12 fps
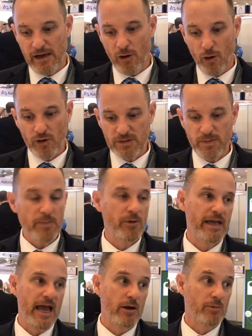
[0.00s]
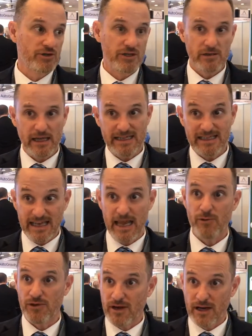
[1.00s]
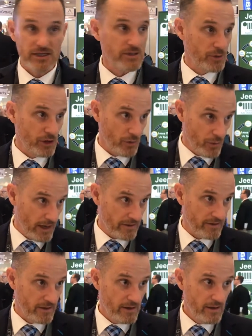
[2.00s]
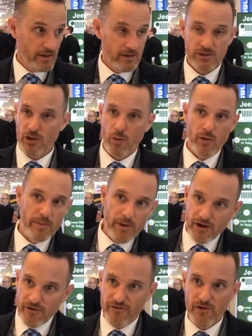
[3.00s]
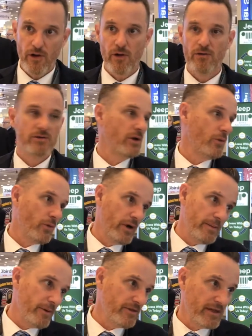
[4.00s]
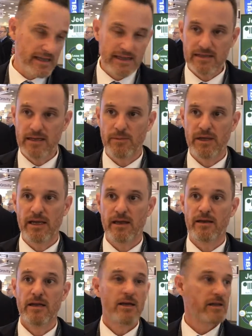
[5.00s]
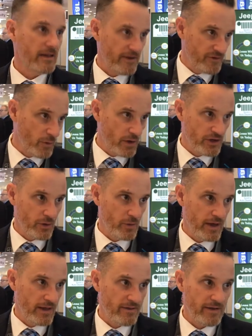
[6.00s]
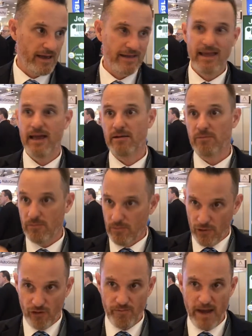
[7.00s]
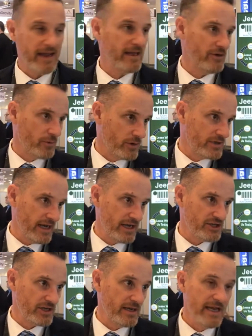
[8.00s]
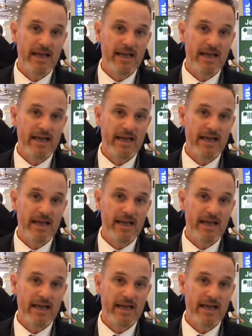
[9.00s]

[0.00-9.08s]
holds people accountable to stay with the customer you're with. Don't worry about your phone. Don't worry about the lead that's coming in. Love the one you're with, and then move back into rotation.